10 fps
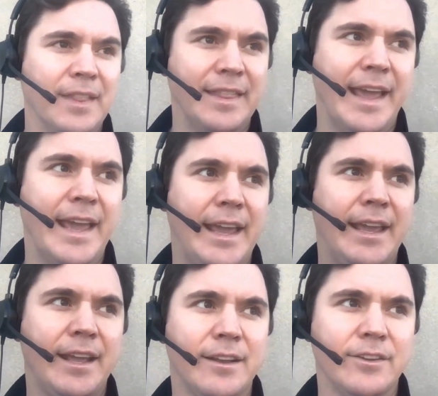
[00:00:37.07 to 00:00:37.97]

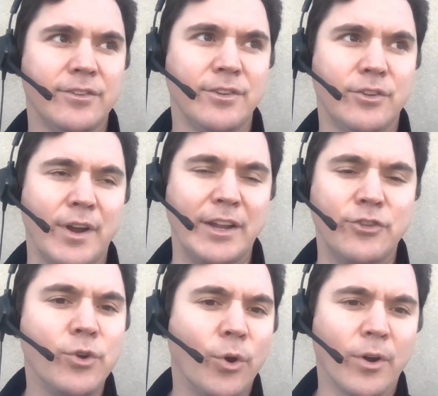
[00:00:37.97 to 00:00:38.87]
they created
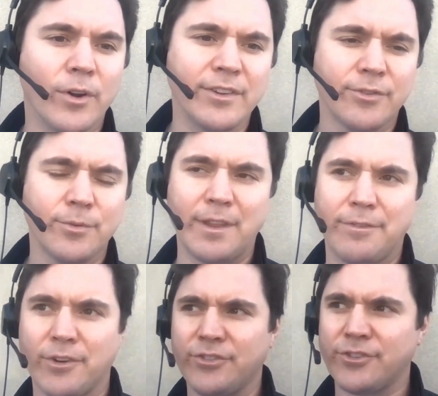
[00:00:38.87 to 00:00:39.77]
two cohorts when they
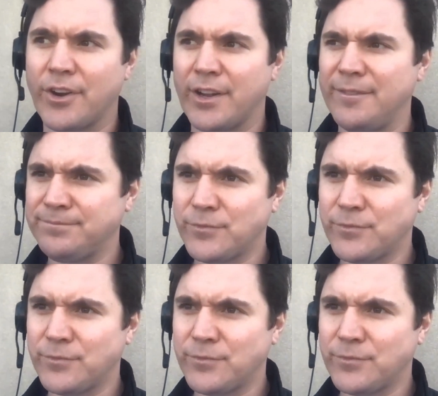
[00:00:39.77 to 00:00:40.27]
first started,